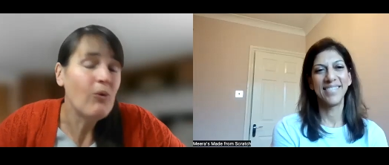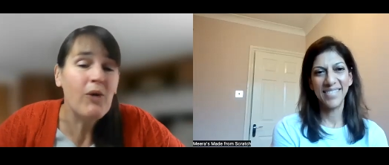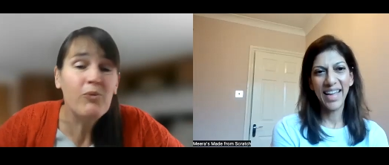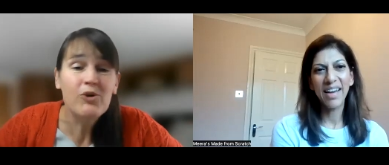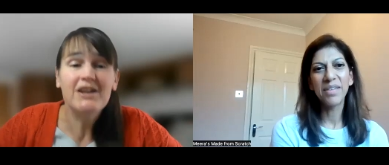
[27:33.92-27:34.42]
Speaker 1: What
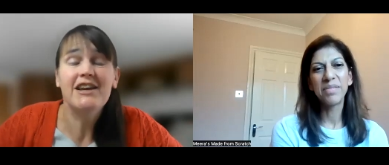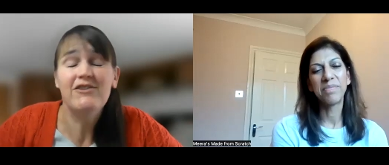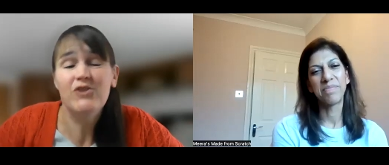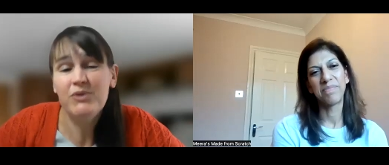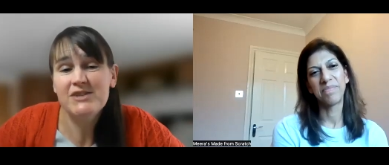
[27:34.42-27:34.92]
yeah. I would
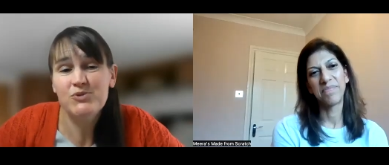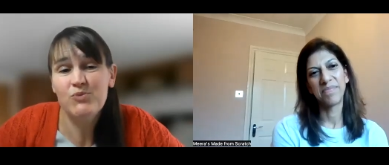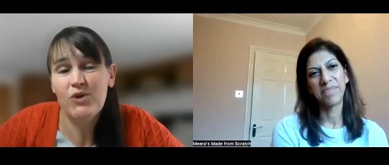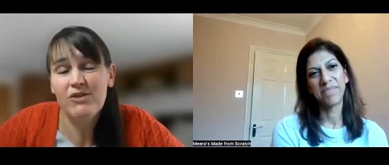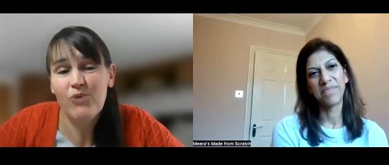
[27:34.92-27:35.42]
leave you with is just
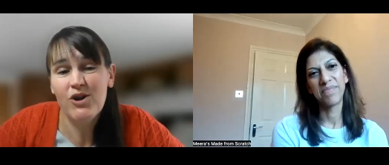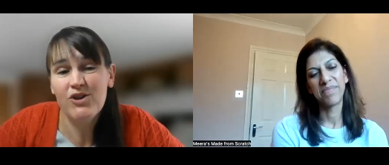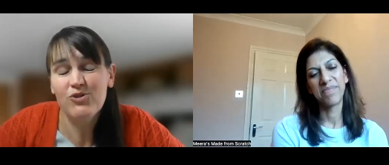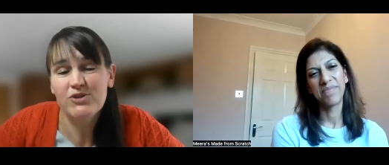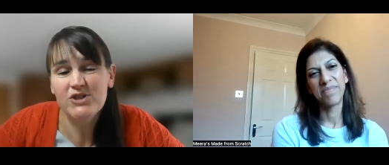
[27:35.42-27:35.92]
one one
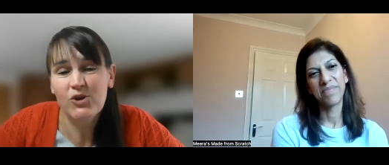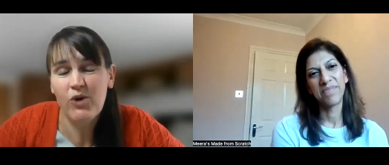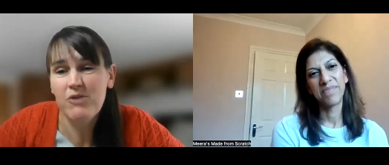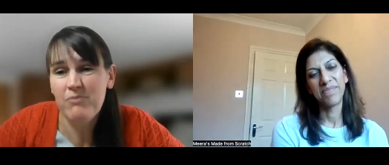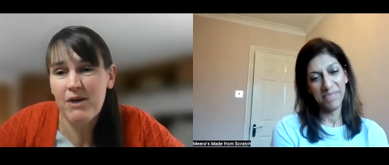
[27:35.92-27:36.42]
thought. It's a
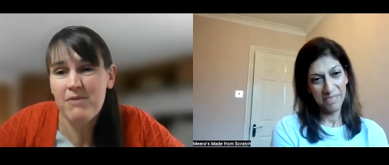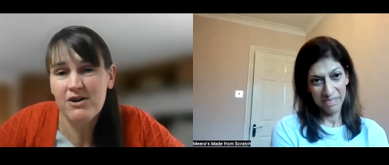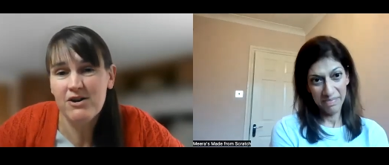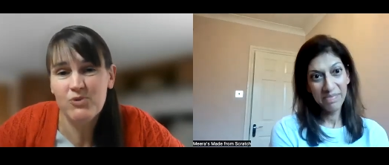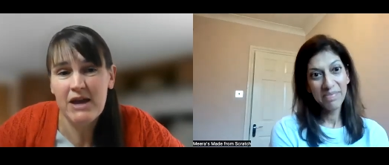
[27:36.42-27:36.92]
quote by
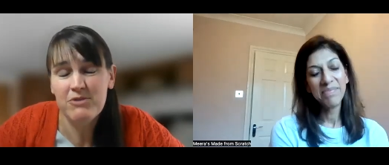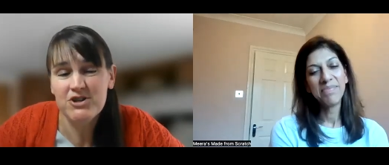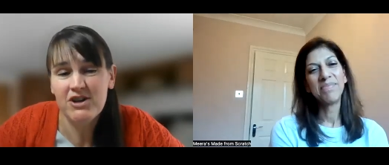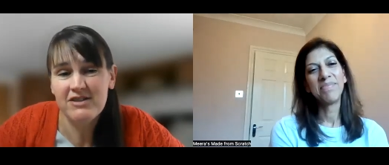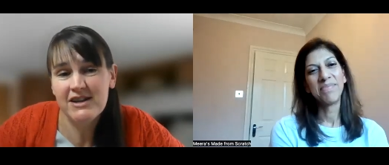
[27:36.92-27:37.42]
Mark Twain,
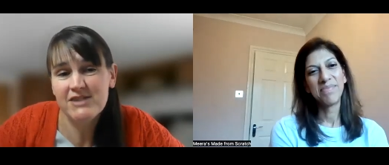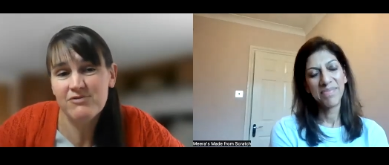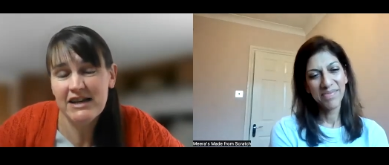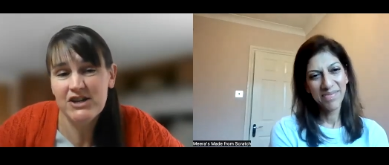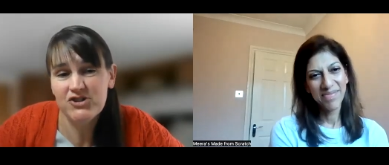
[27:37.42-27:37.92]
which I think is
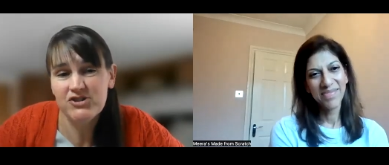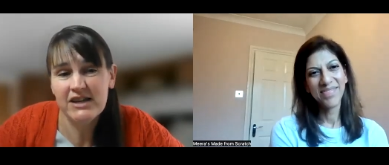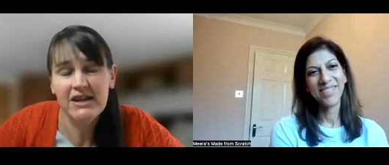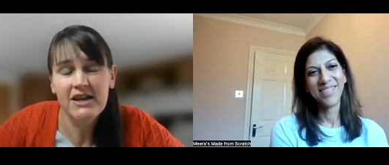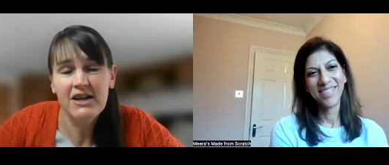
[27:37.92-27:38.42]
really
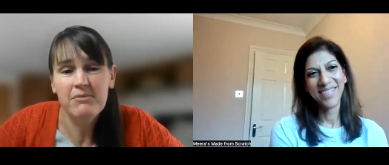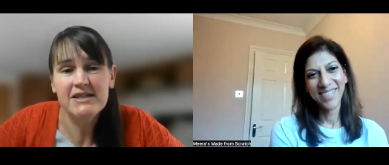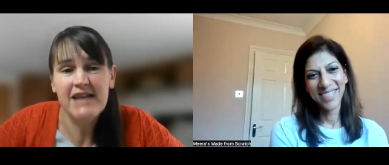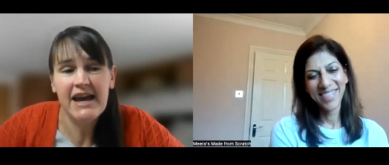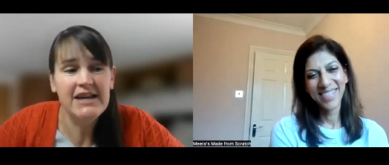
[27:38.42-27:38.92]
interesting
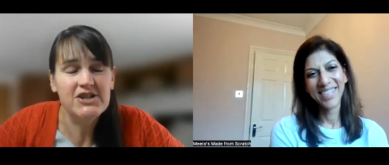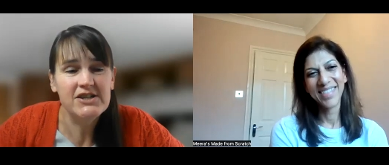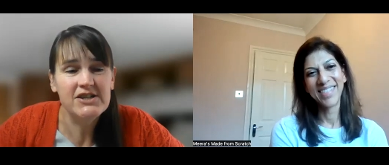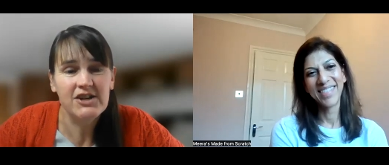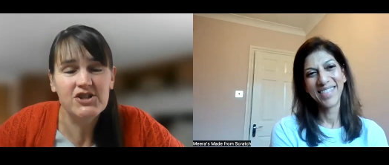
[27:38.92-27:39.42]
because age
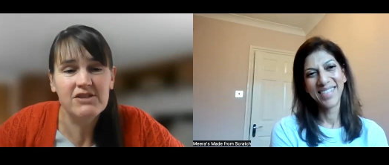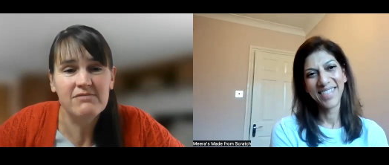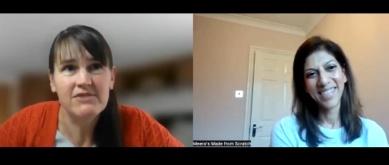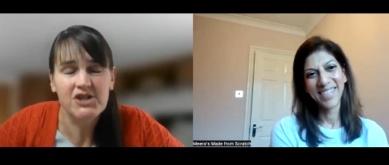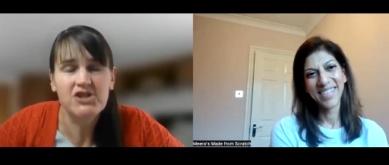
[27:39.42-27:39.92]
is such a
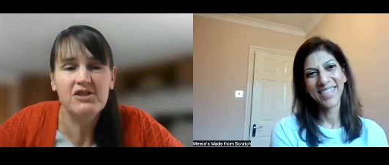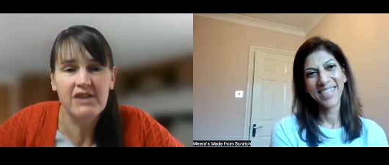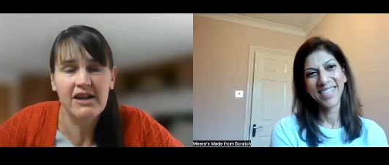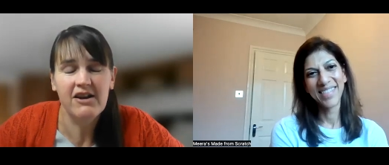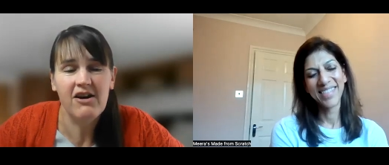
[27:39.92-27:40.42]
such a
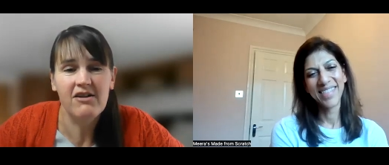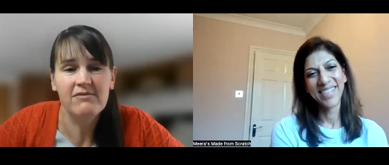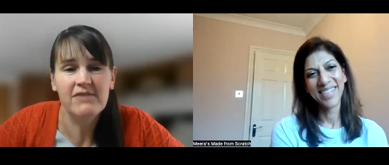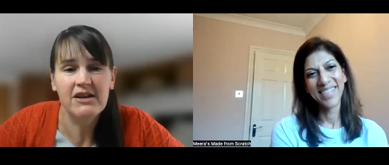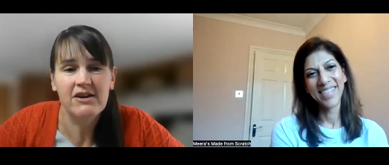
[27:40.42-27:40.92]
thing in
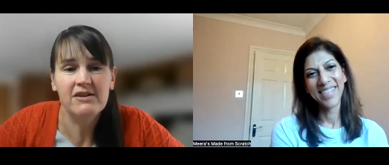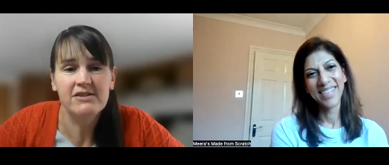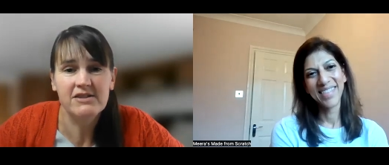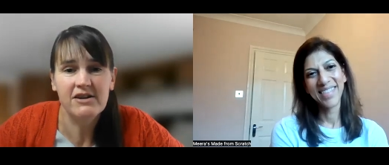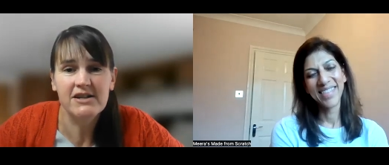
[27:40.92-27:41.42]
our in our
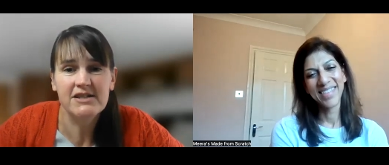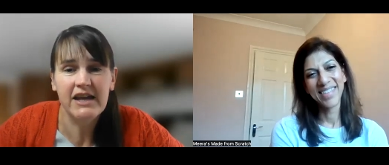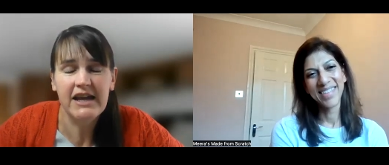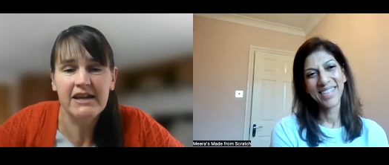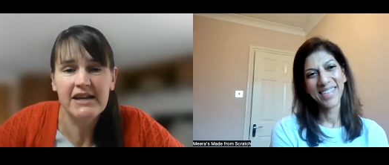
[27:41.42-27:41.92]

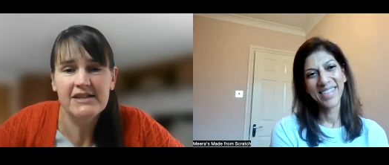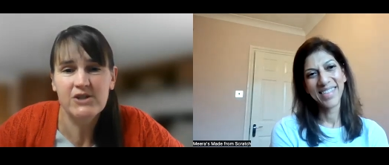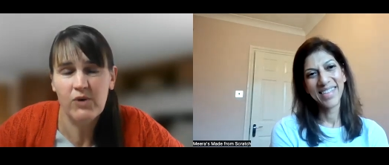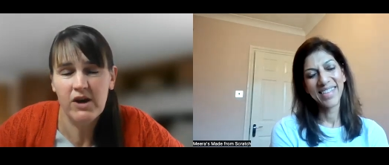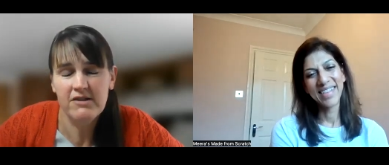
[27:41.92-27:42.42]
society. And he has
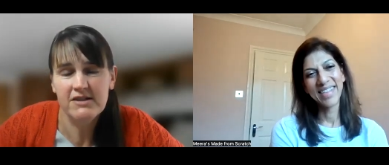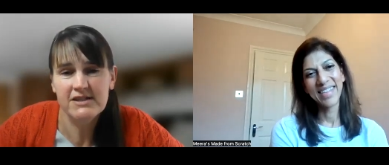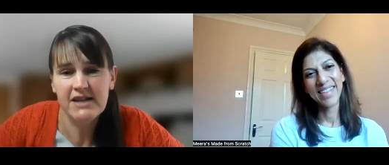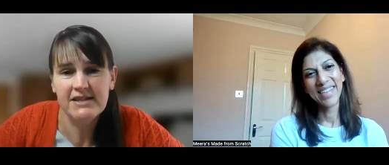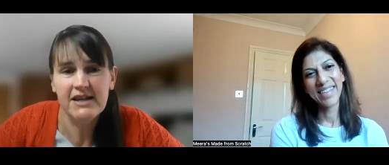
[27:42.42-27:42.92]
a quote that
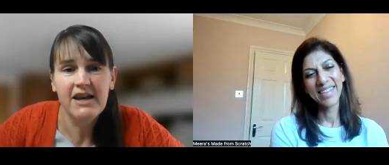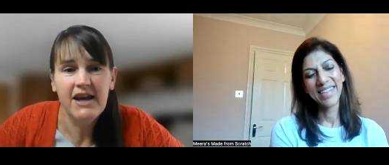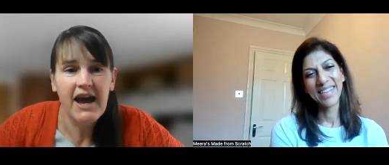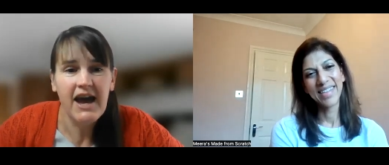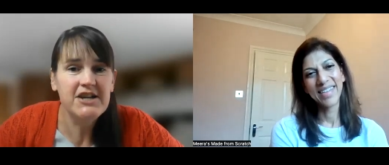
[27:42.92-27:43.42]
says,
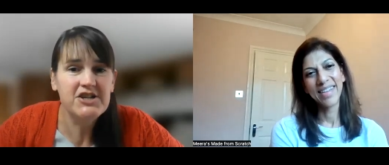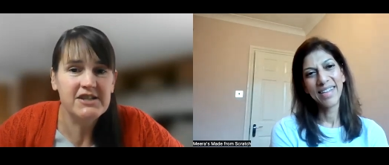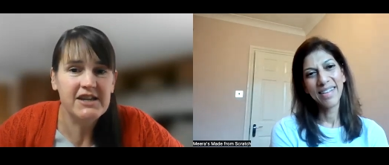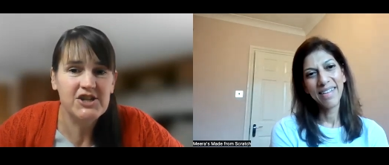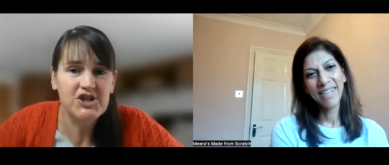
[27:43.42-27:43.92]
"Age is
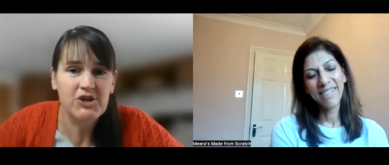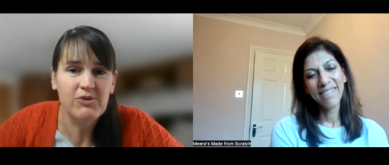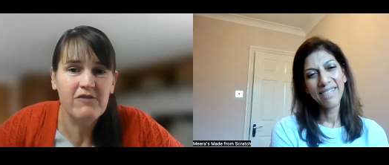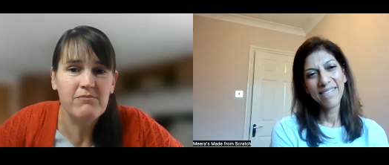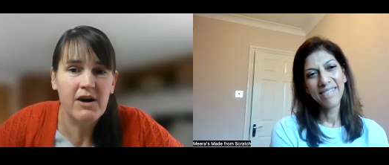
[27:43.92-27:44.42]
an issue
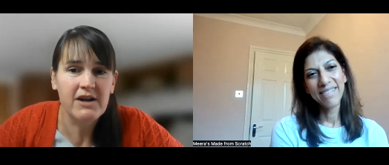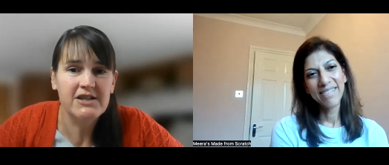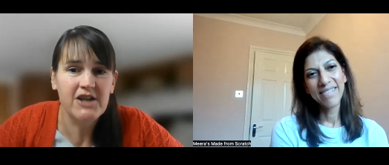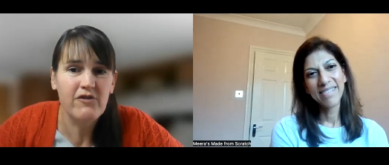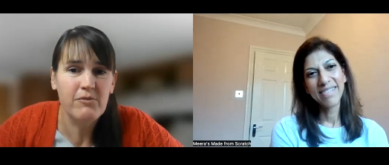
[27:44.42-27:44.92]
of
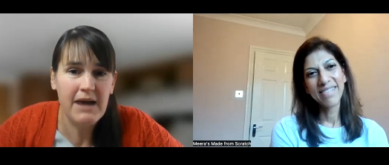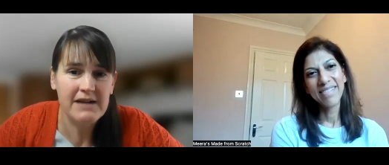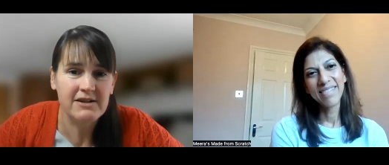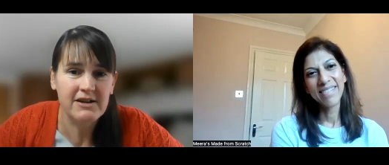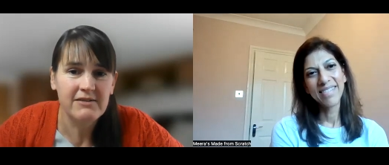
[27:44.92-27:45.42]
mind over
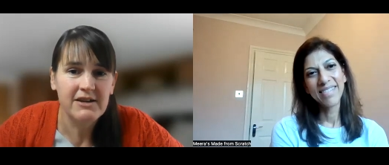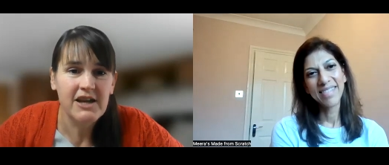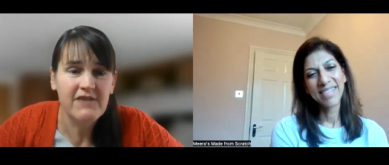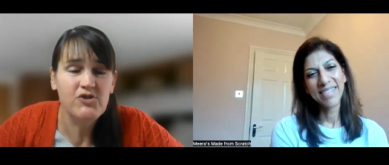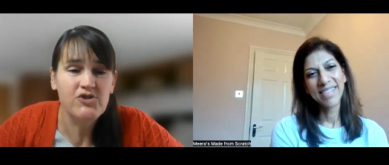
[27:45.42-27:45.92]
matter.
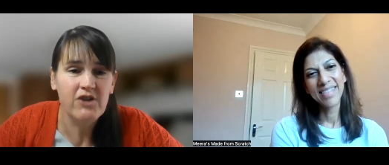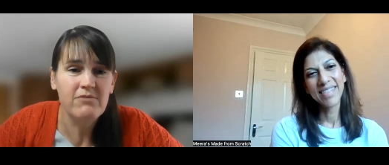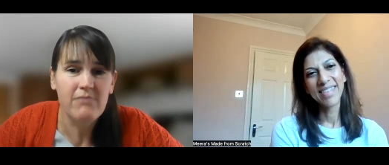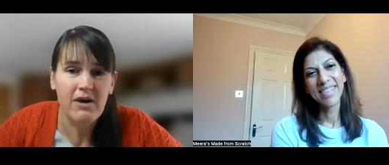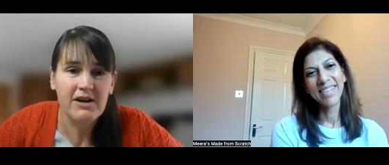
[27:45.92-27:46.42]
If you
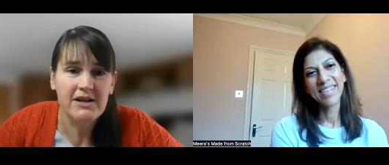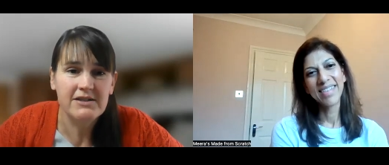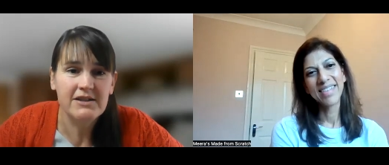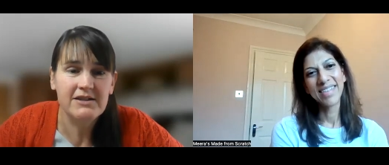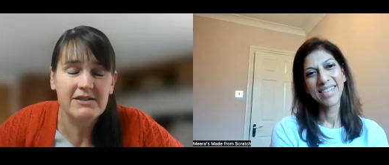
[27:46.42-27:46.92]
don't
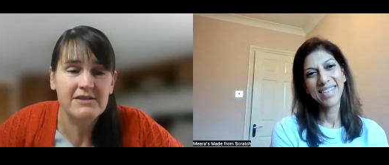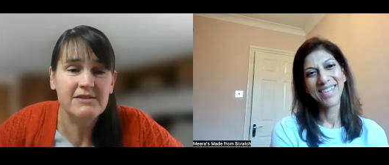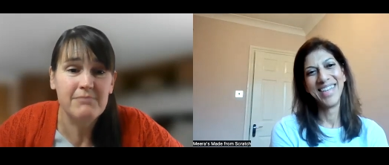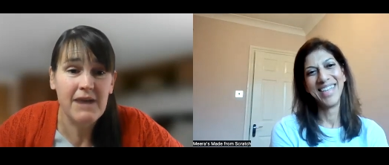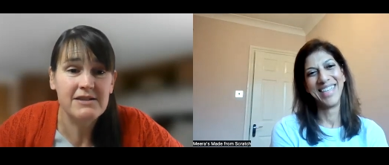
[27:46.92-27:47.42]
mind, it
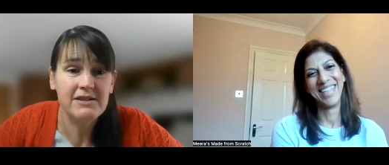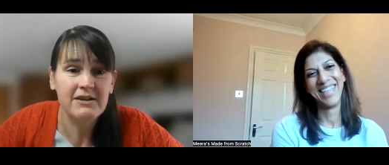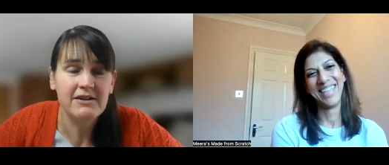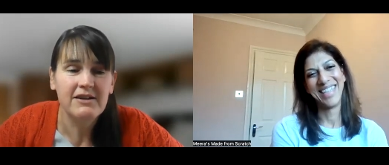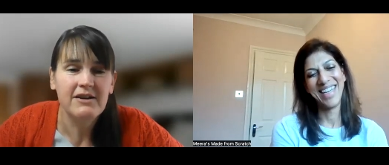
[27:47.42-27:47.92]
doesn't matter."